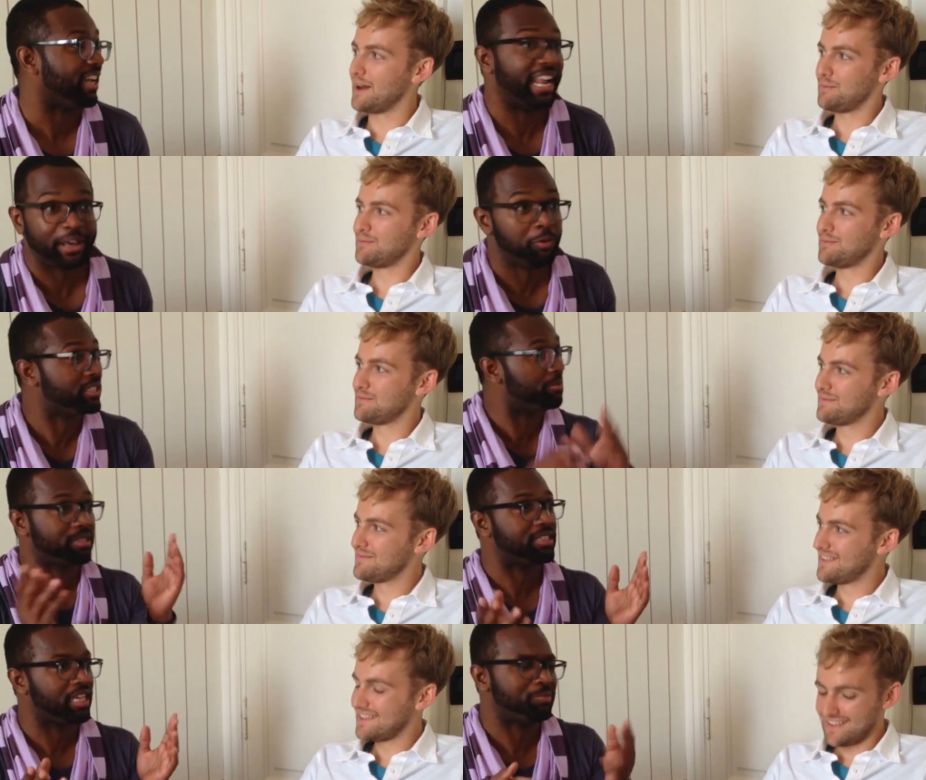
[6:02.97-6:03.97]
Speaker 1: Like, yeah. and I wish
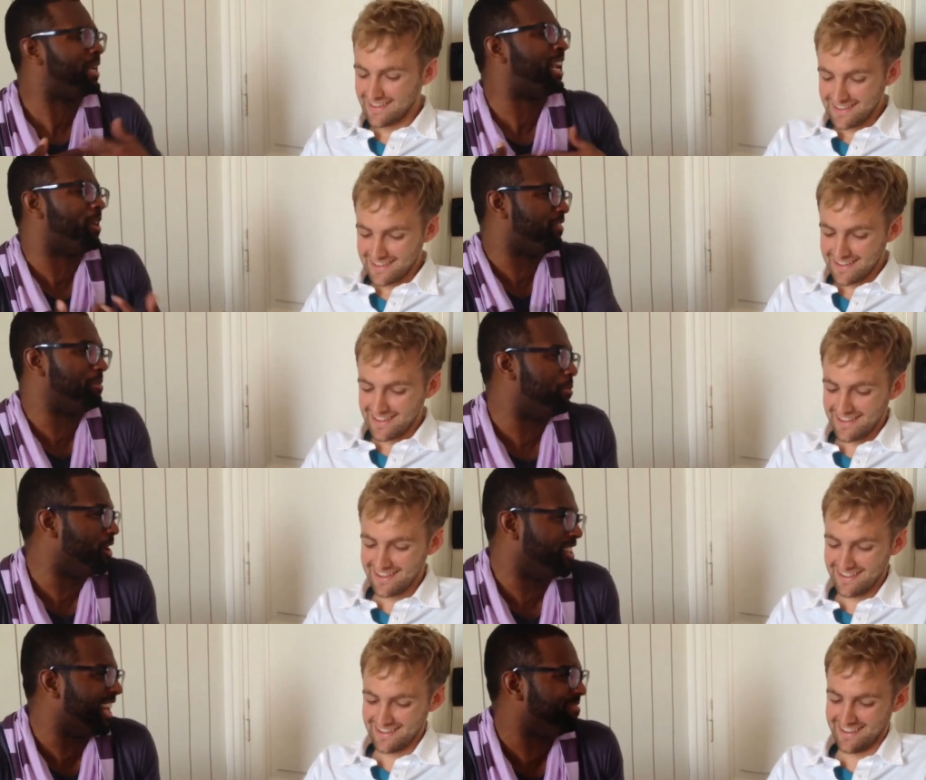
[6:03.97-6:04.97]
them success, but I don't have to be
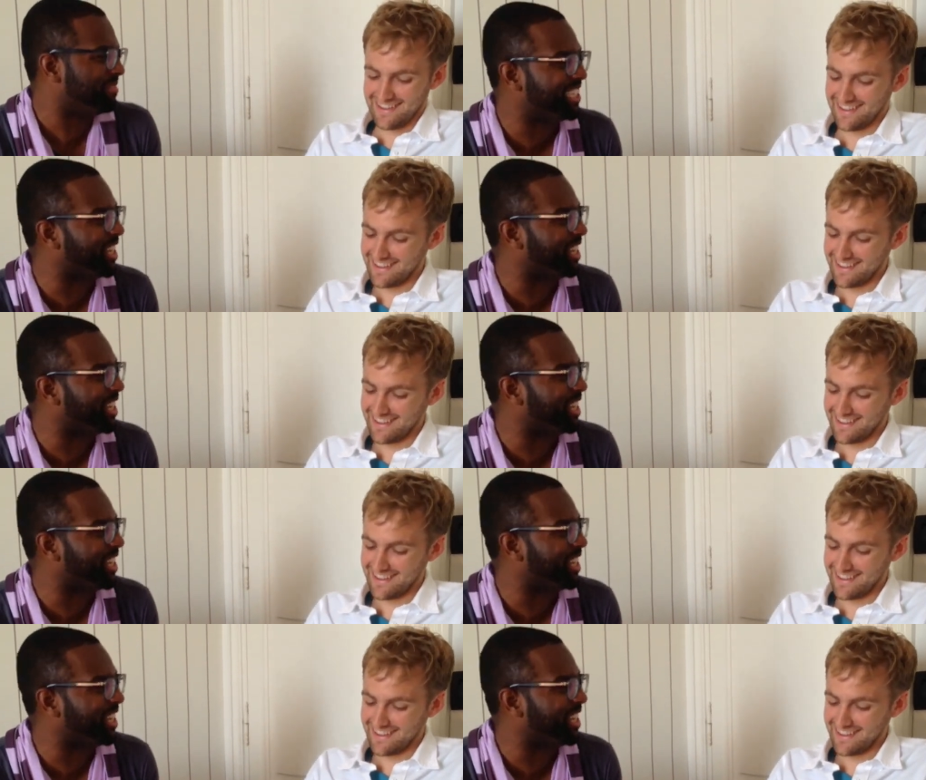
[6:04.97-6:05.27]
a part of it.